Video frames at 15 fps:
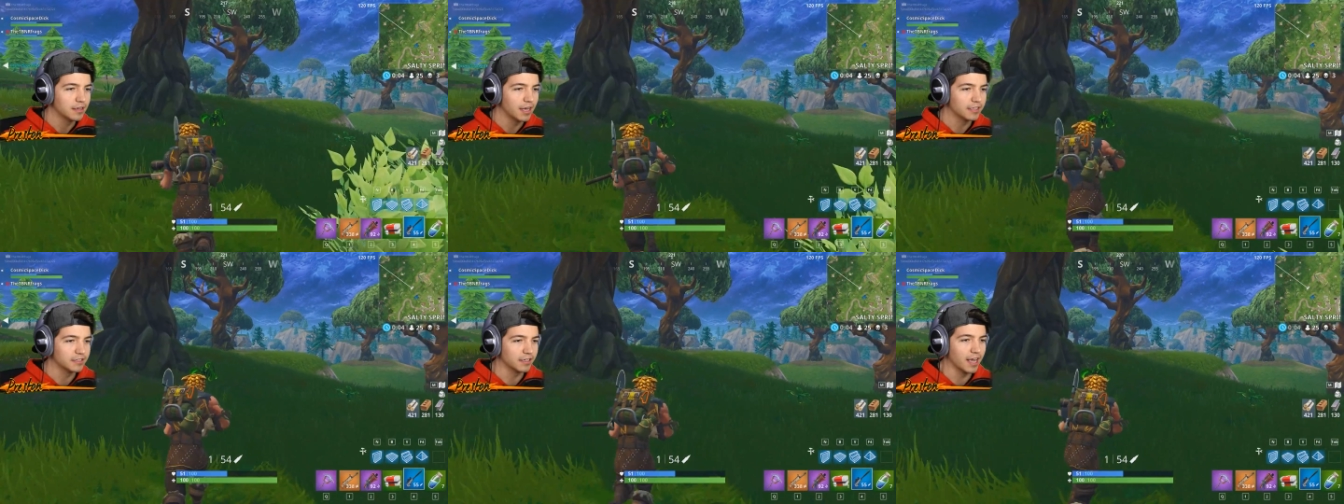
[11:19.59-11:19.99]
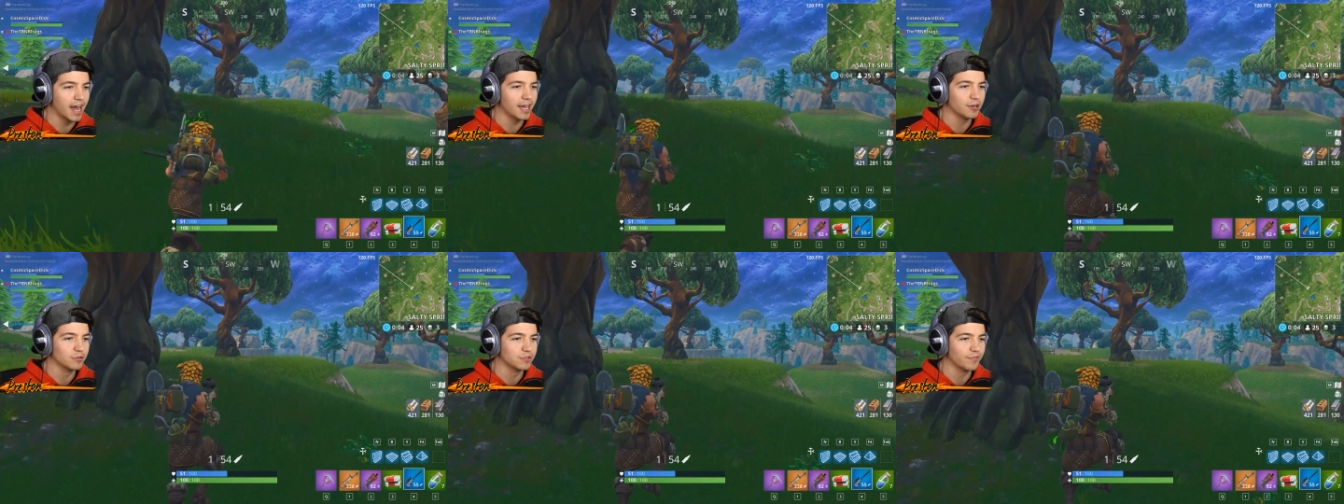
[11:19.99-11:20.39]
it's a
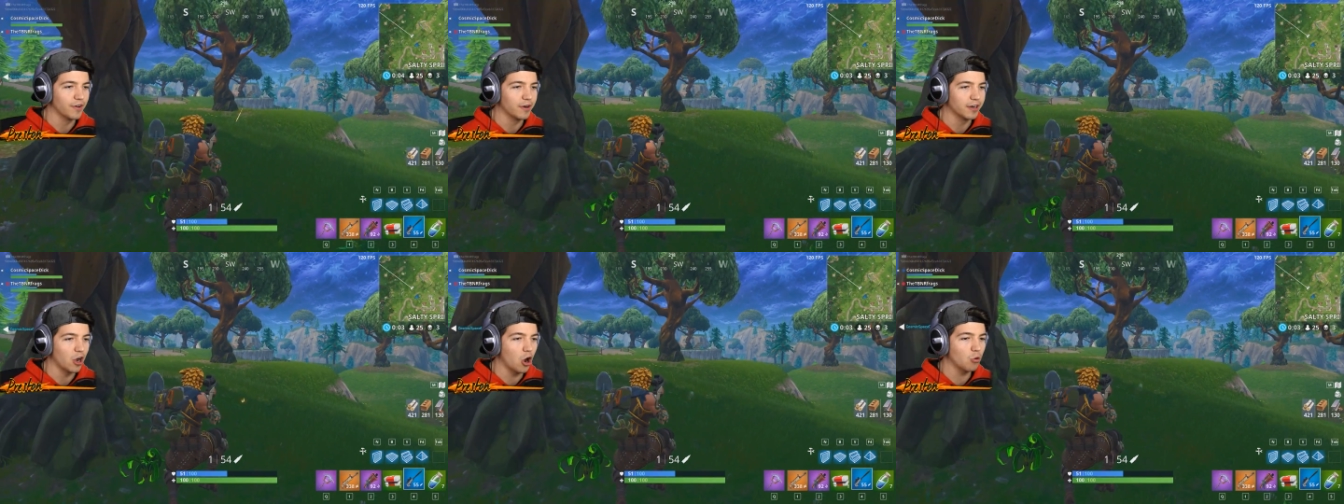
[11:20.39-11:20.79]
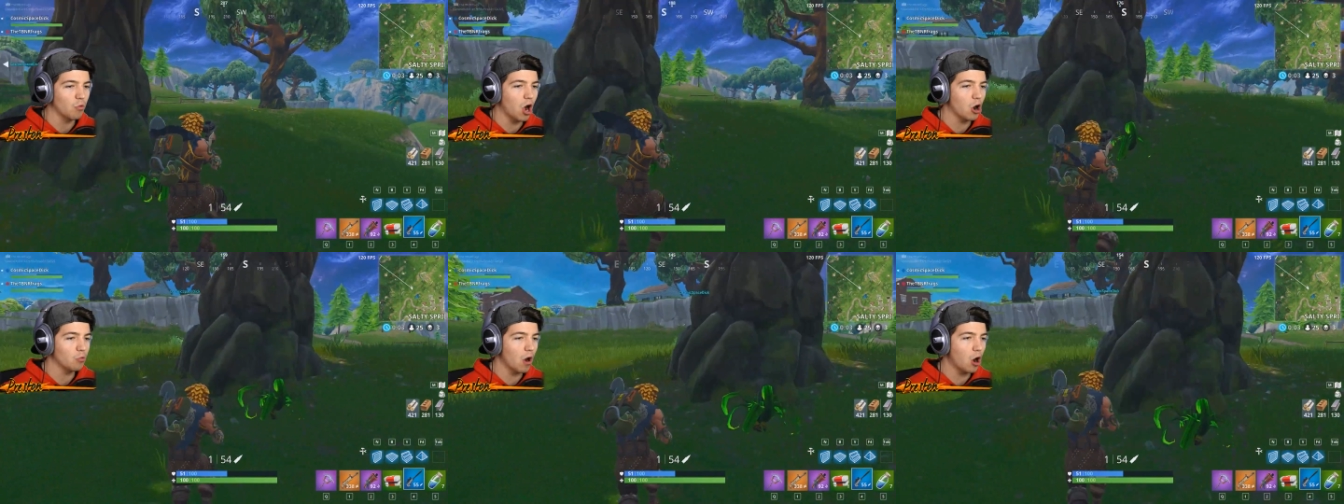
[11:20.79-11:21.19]
guy who's very. Oh,
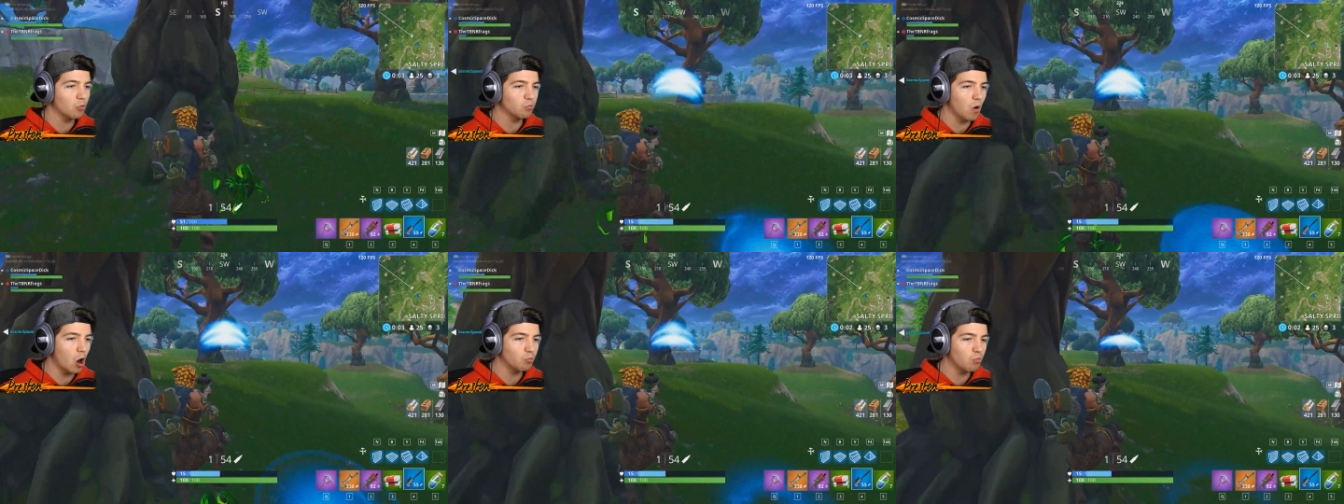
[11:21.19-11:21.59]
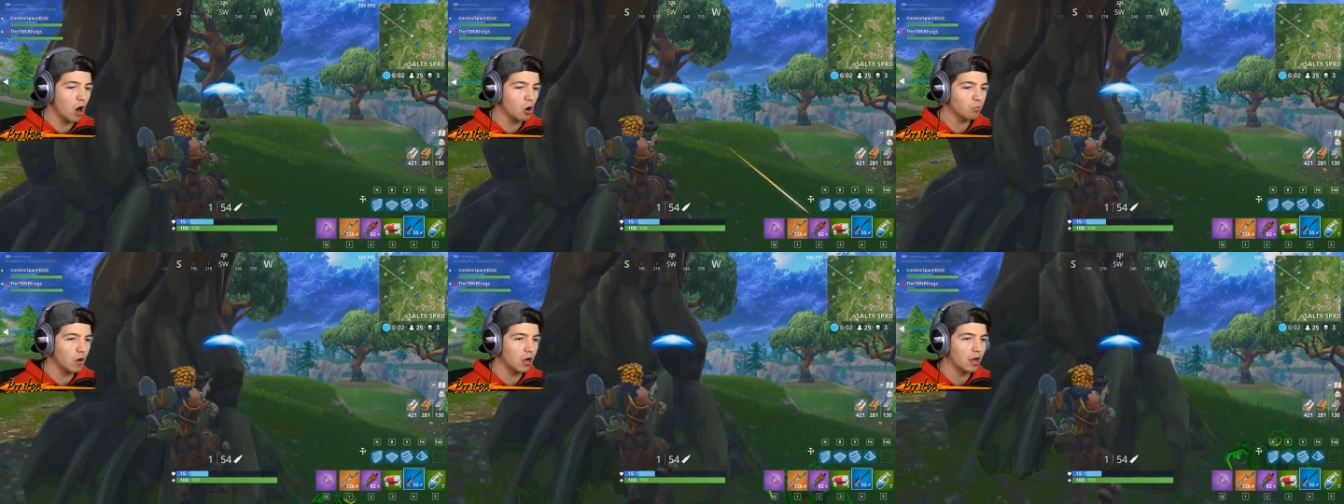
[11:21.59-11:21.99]
oh, oh, whoa,
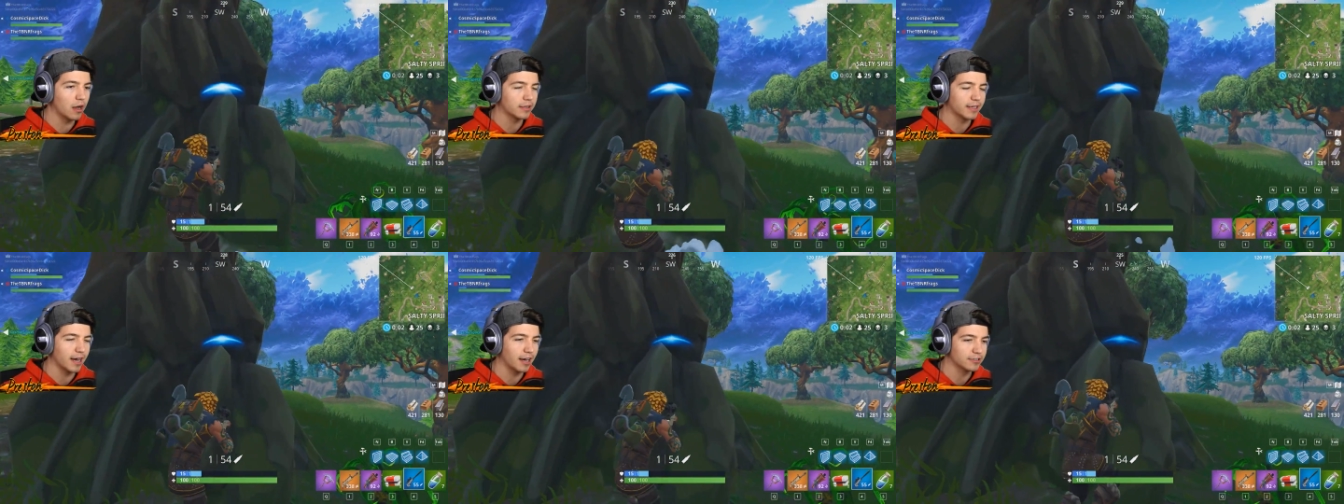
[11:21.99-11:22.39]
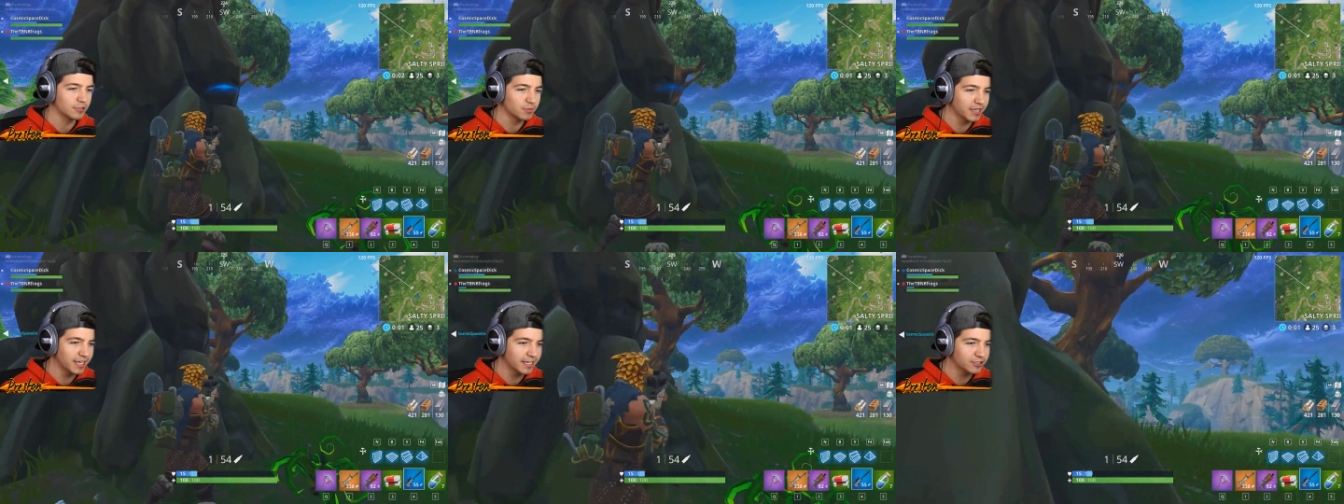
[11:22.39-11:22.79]
whoa, whoa! Oh, God,
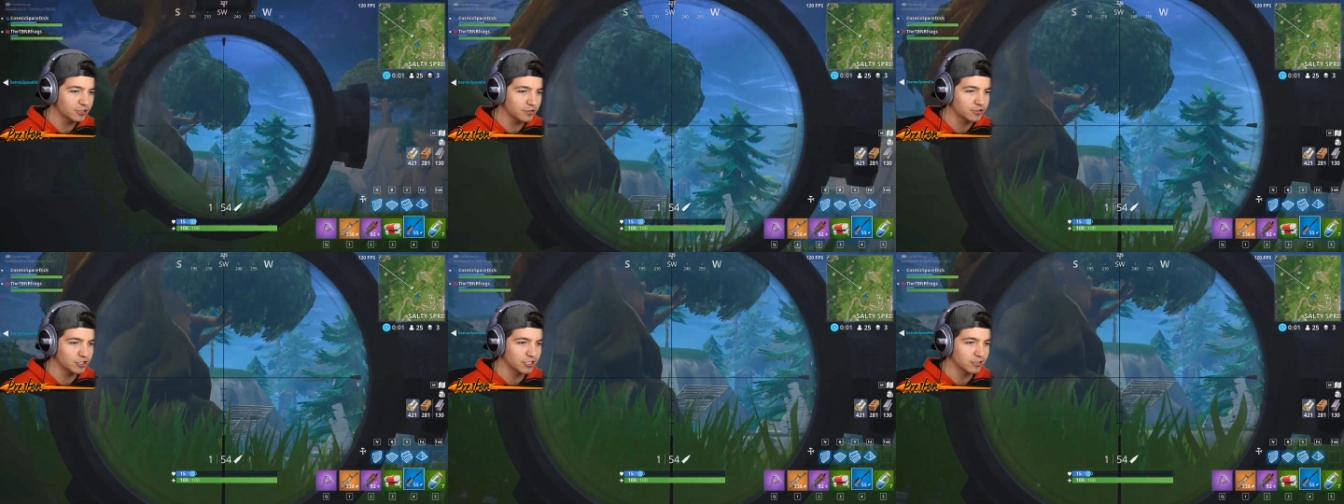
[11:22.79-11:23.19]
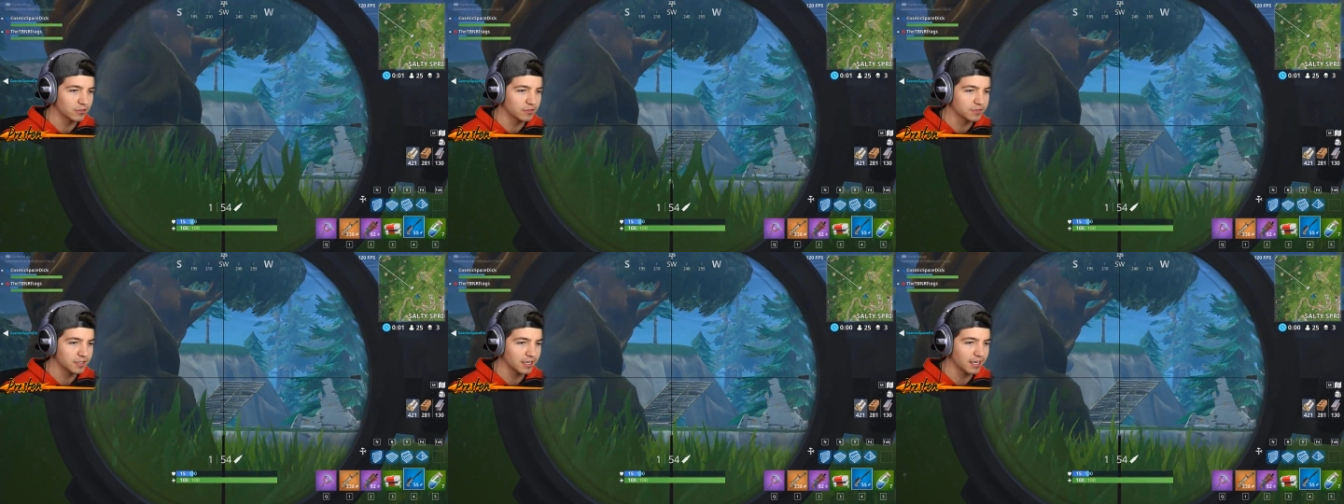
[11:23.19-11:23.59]
dude, when they hit your
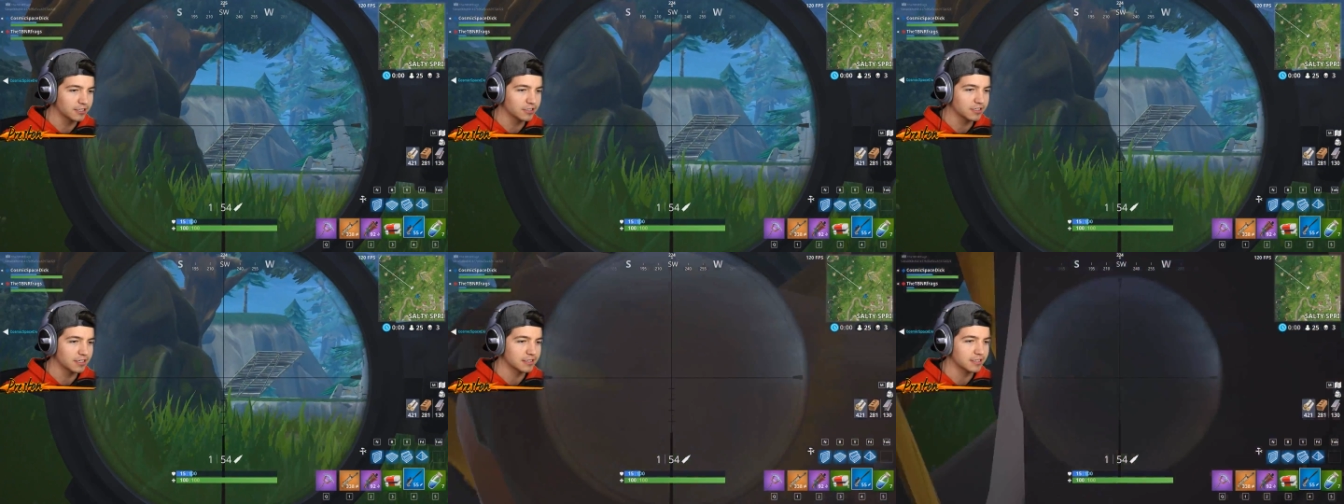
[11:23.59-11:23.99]
shields, I like I just